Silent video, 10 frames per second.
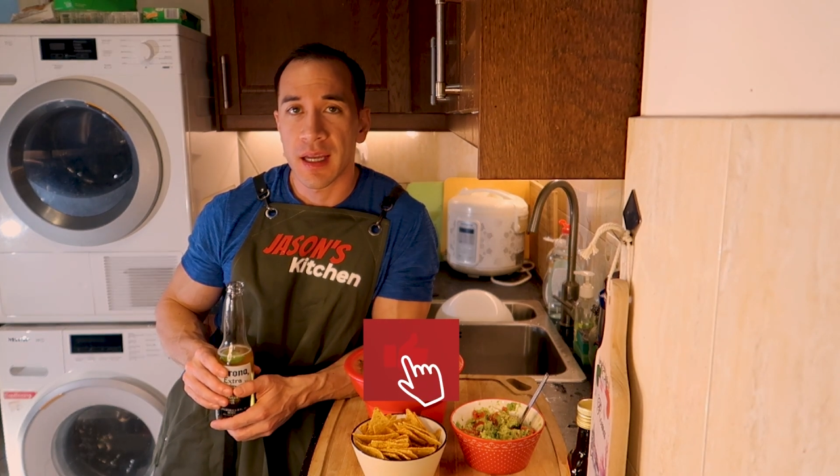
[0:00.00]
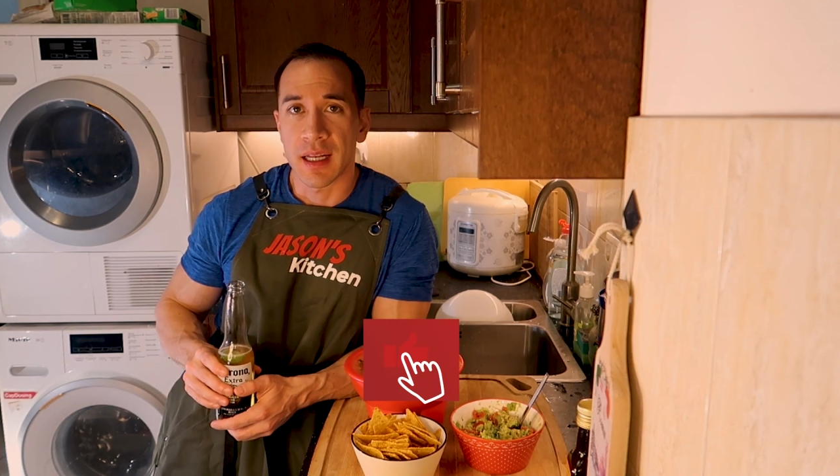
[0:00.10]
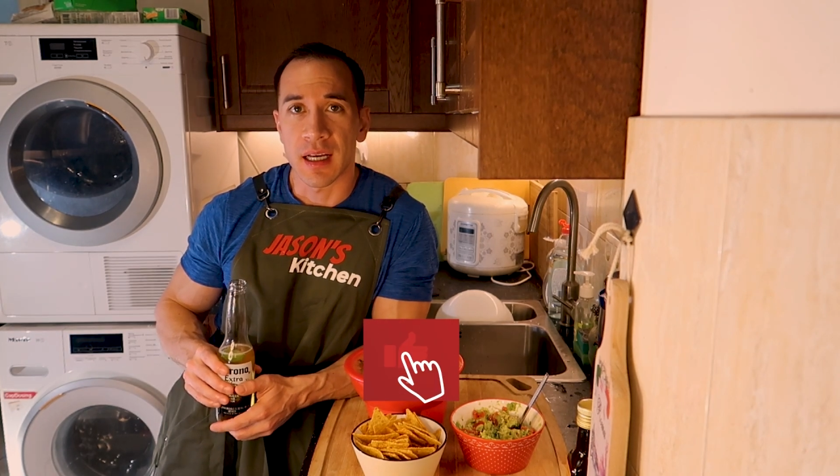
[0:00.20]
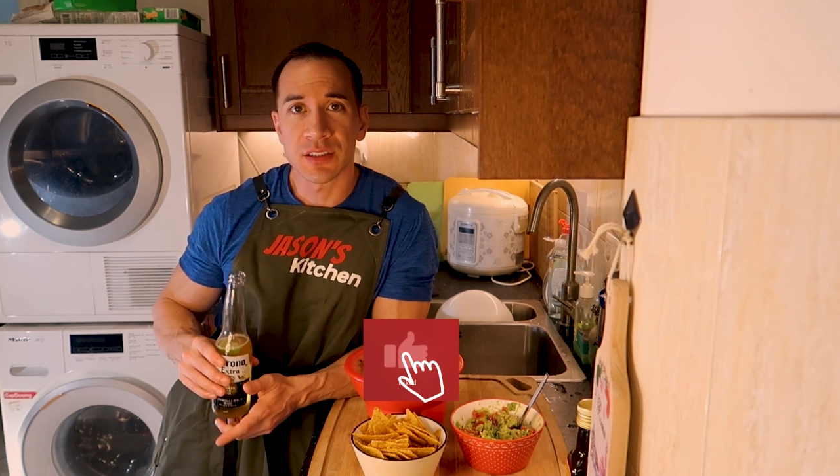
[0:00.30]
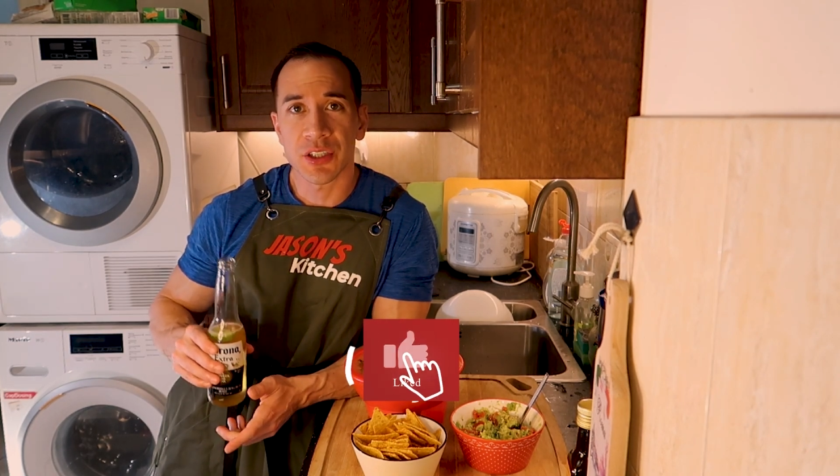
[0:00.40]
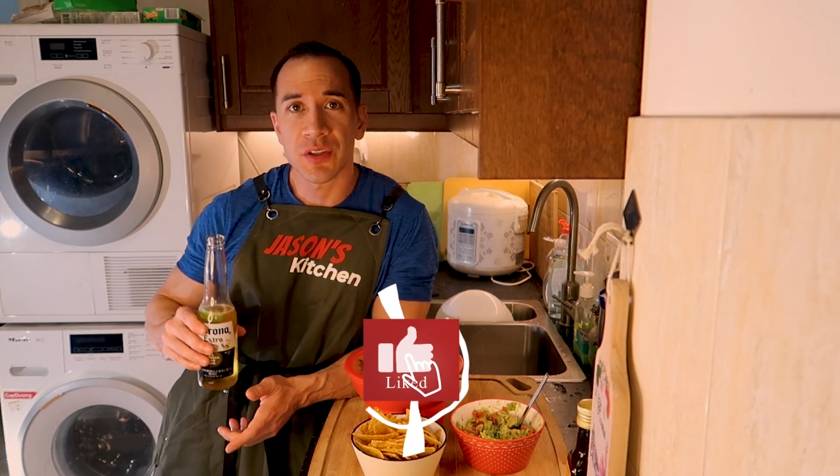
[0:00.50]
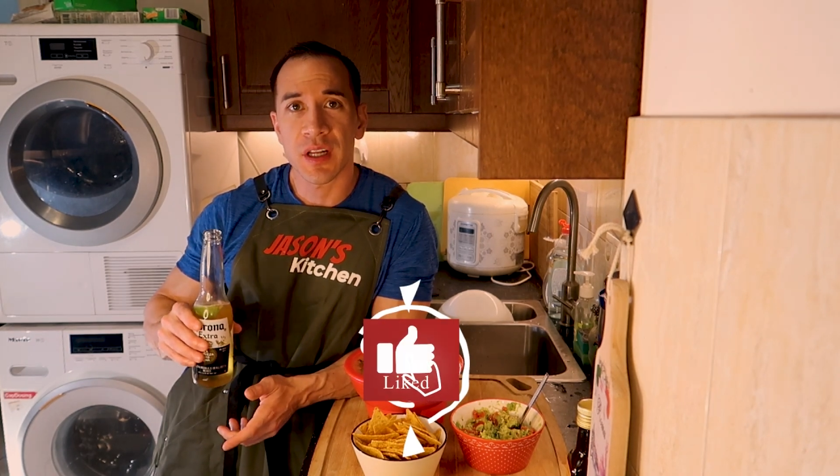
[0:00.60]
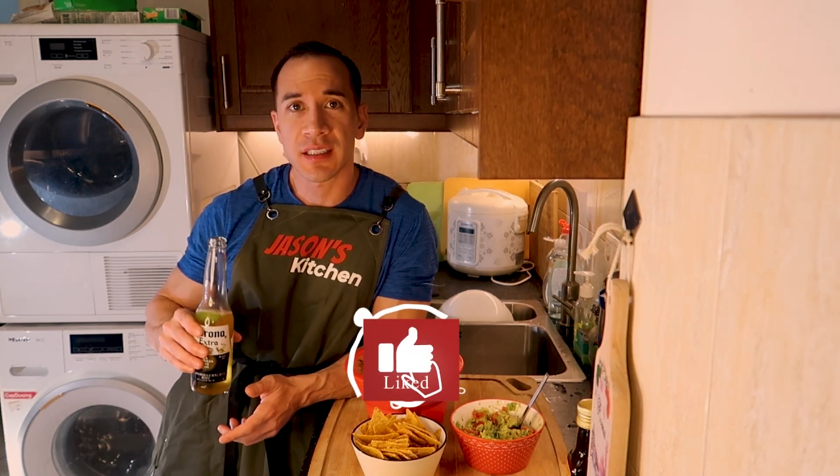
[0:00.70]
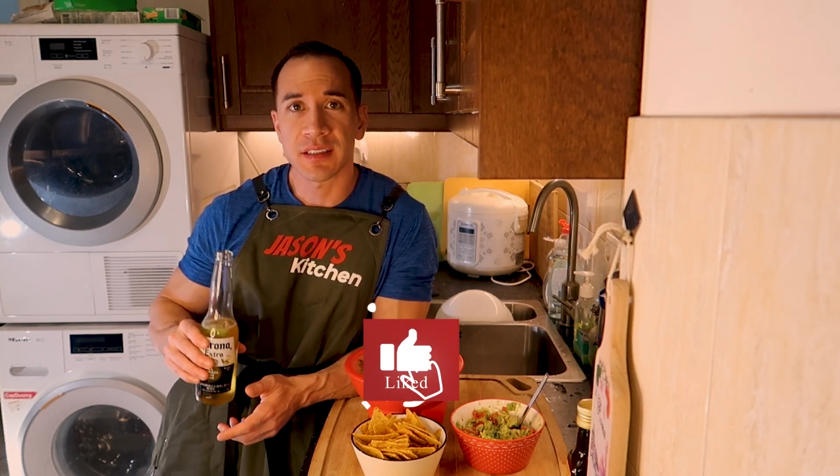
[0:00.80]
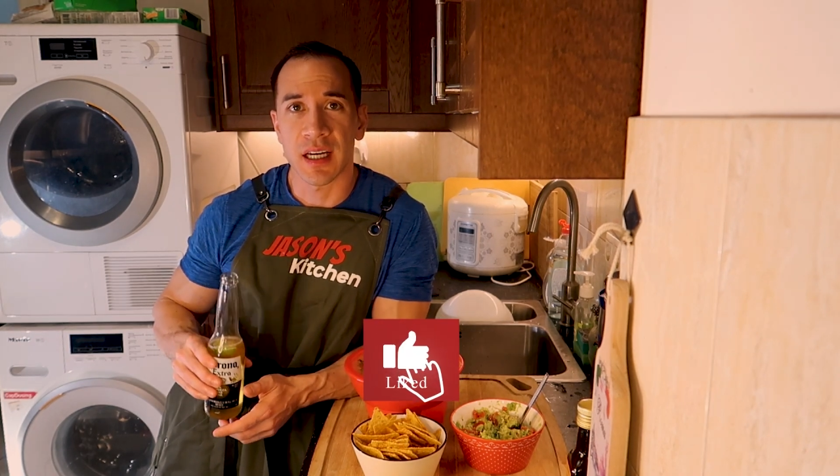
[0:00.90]
and I'll see you
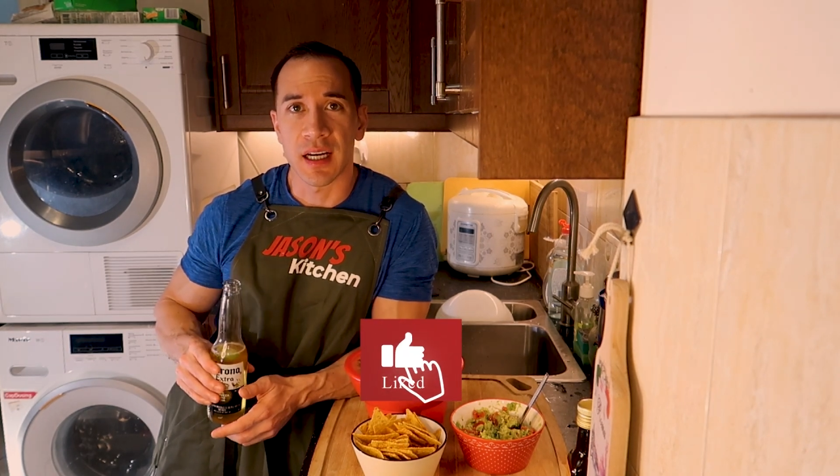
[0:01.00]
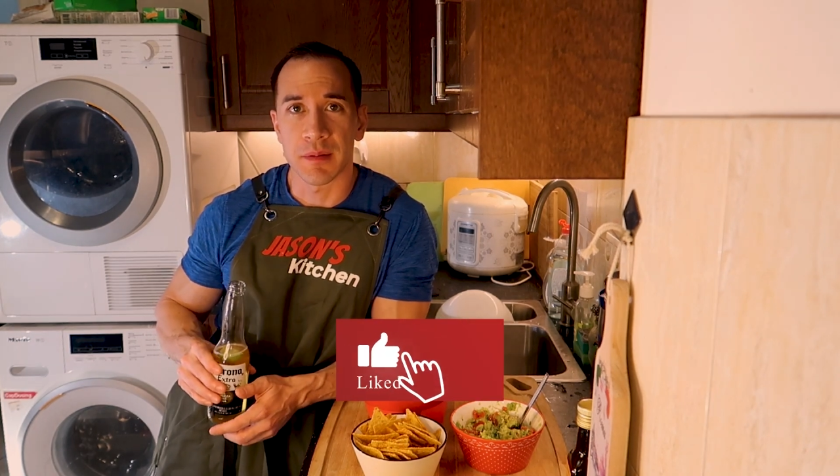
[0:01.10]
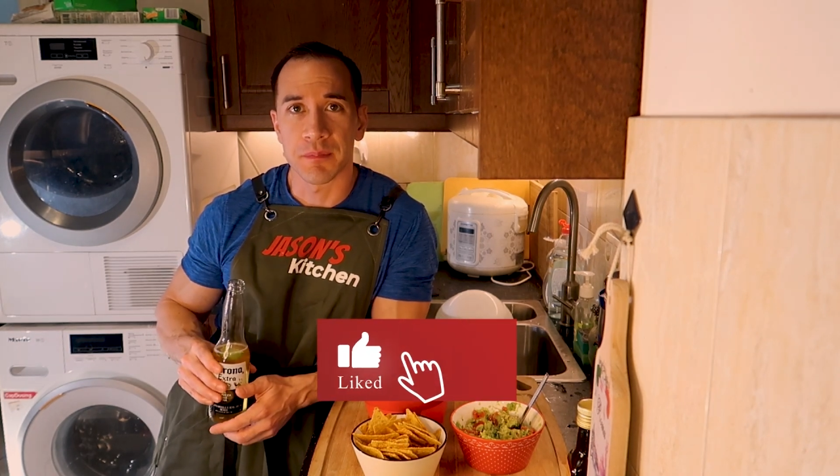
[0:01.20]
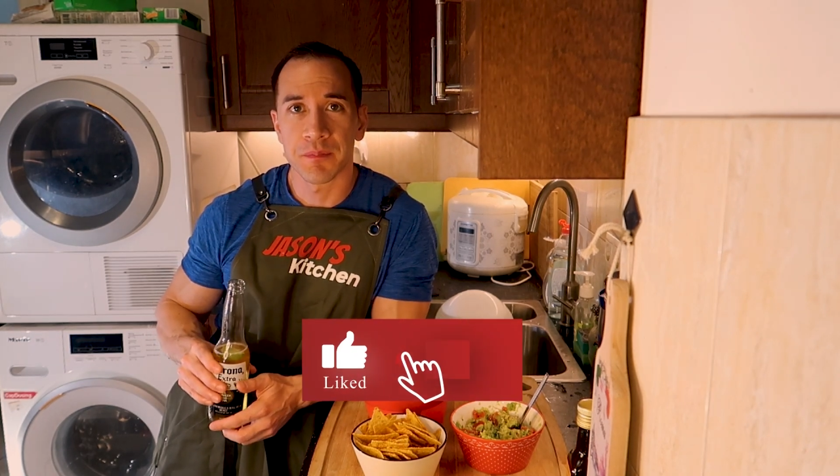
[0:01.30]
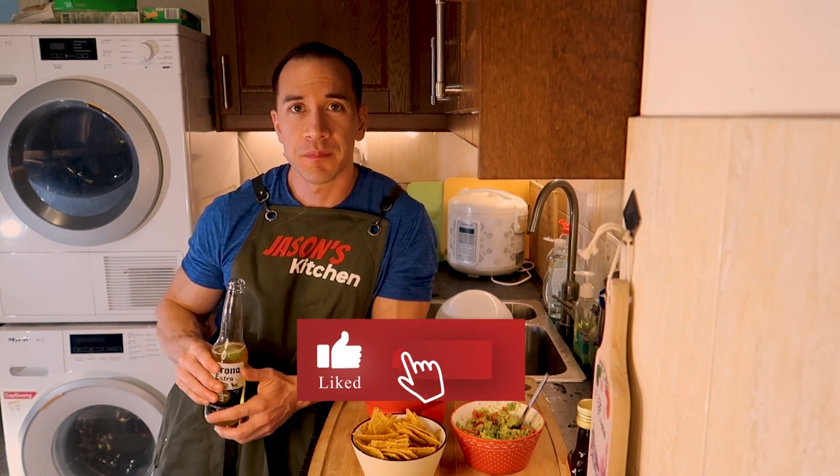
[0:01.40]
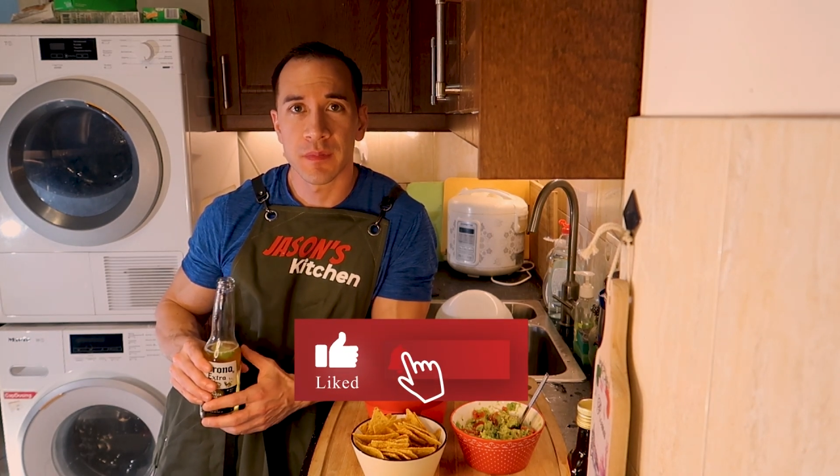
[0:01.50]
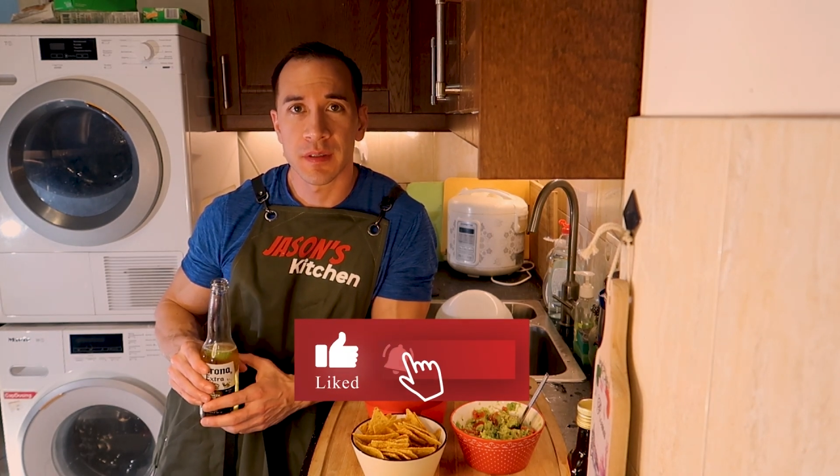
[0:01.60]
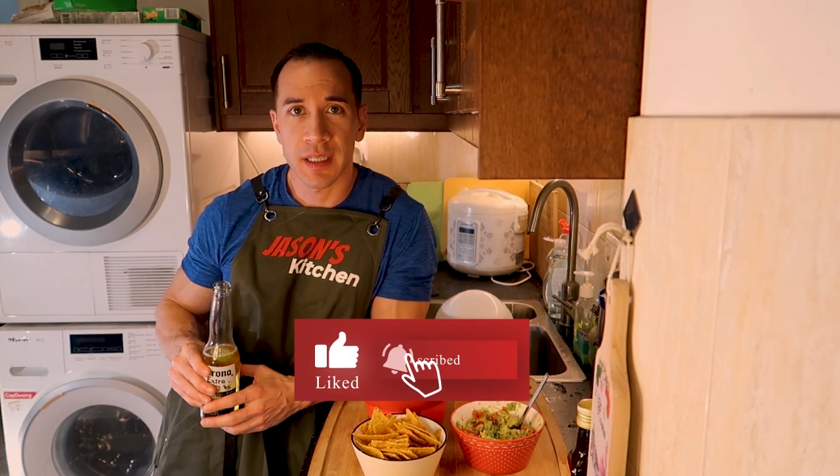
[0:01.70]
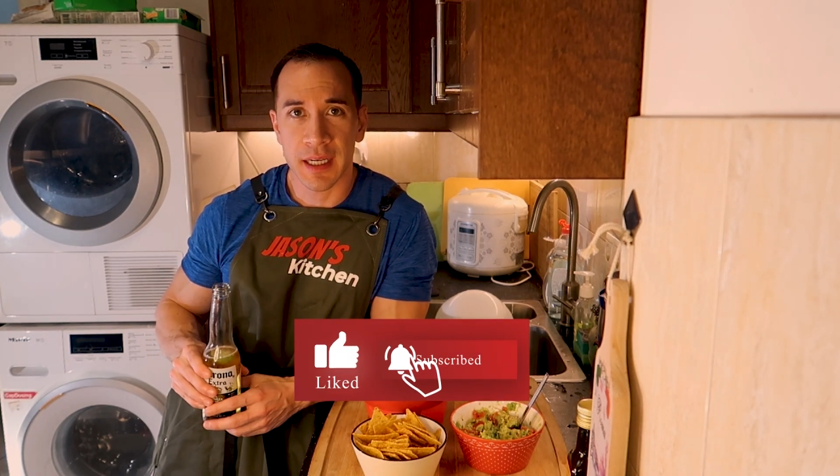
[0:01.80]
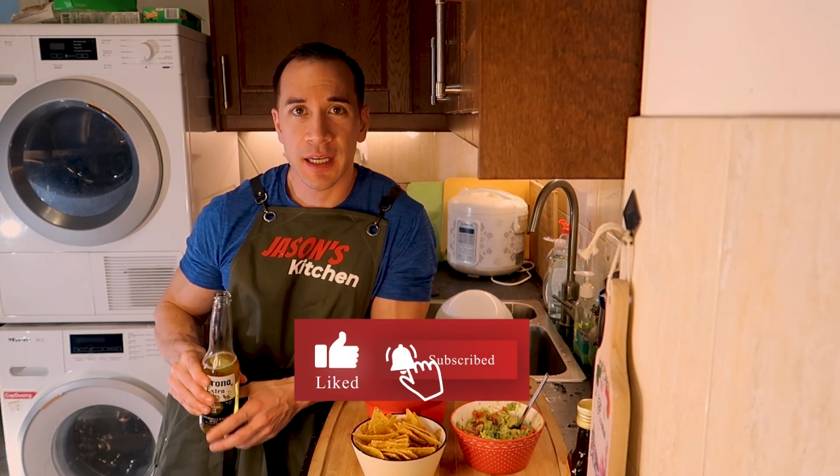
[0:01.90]
next time.
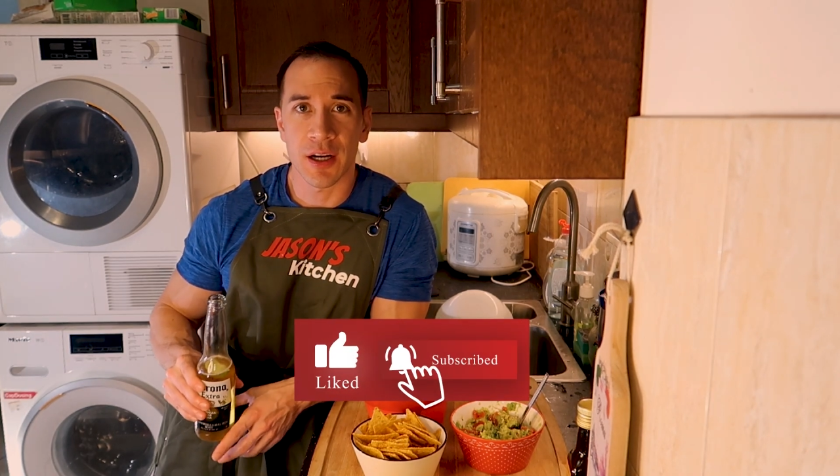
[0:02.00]
Take